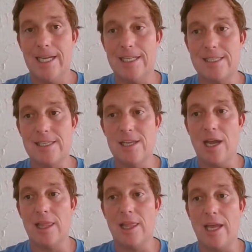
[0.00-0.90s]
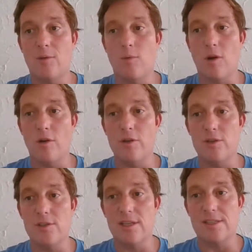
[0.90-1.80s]
It's not like we're all
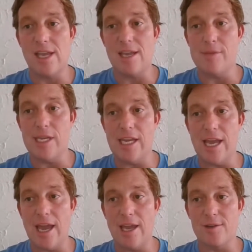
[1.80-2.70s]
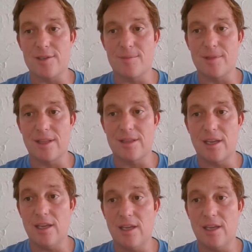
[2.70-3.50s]
using the same EA or something like that.